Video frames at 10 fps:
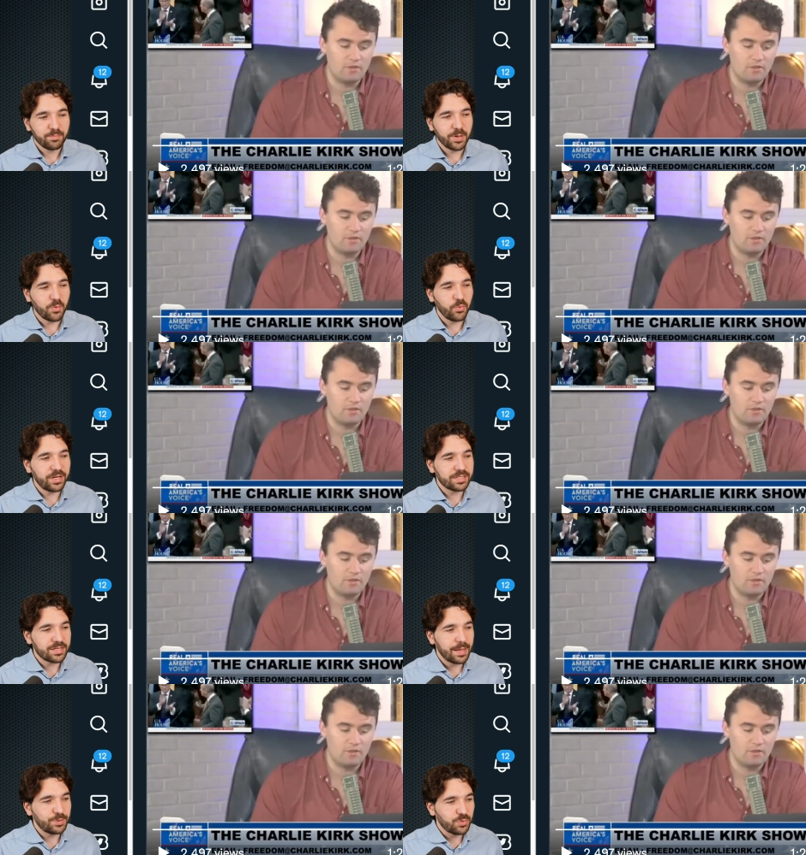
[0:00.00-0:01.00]
Speaker 1: but when it's
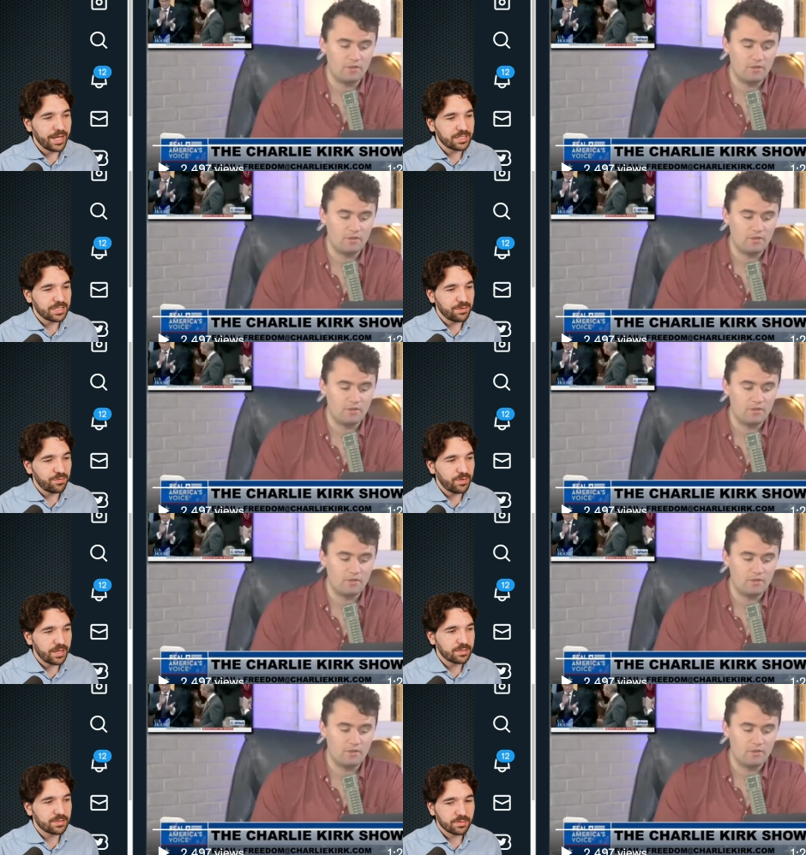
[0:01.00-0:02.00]
time to actually
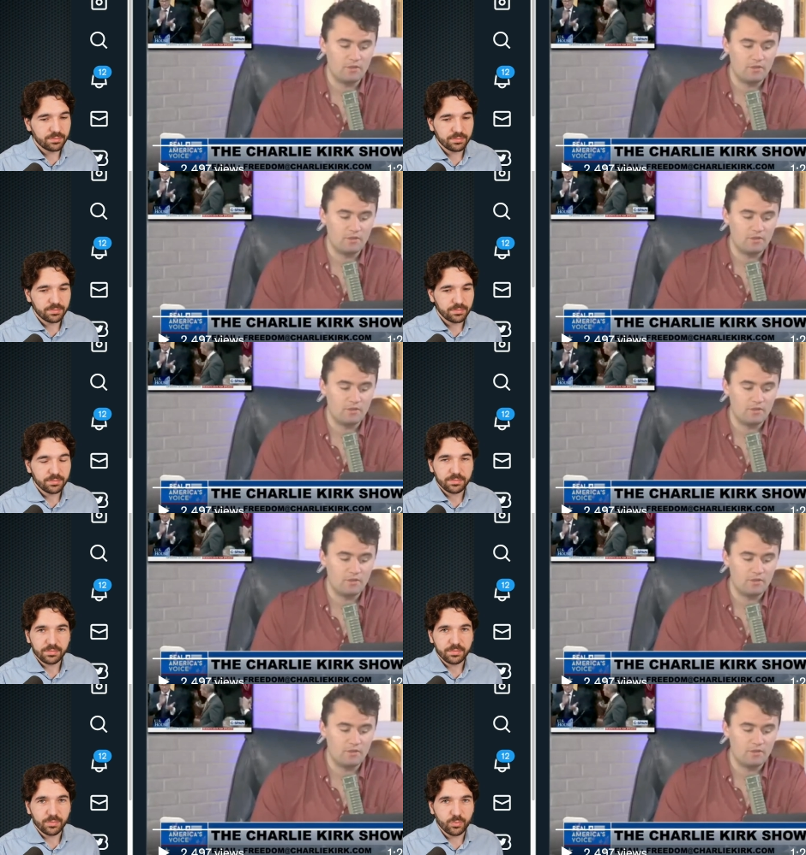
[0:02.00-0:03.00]
face
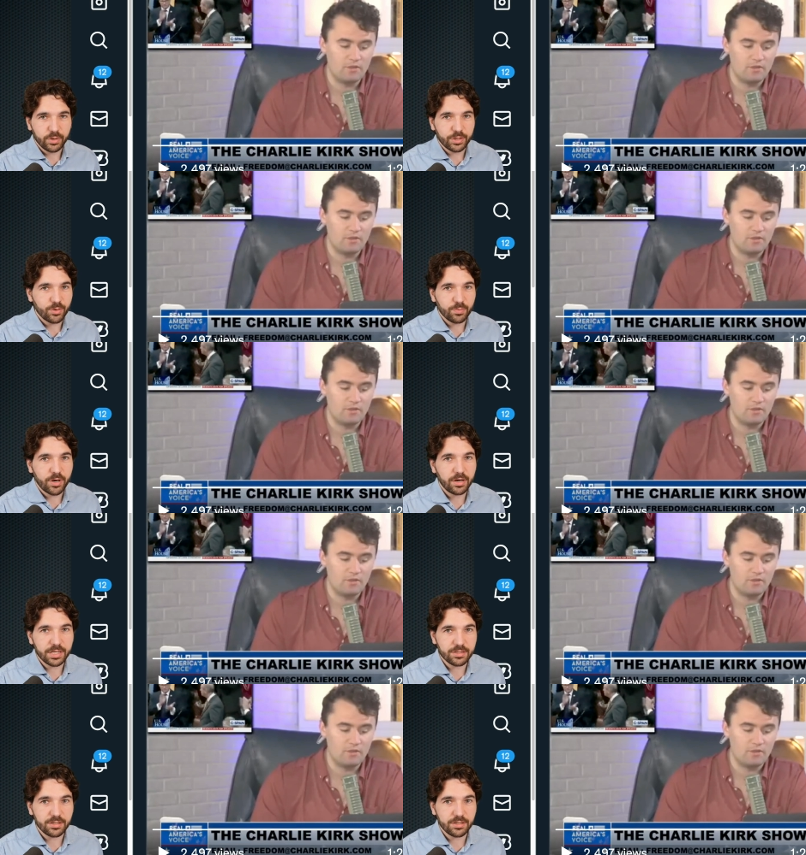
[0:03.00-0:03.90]
what your own party is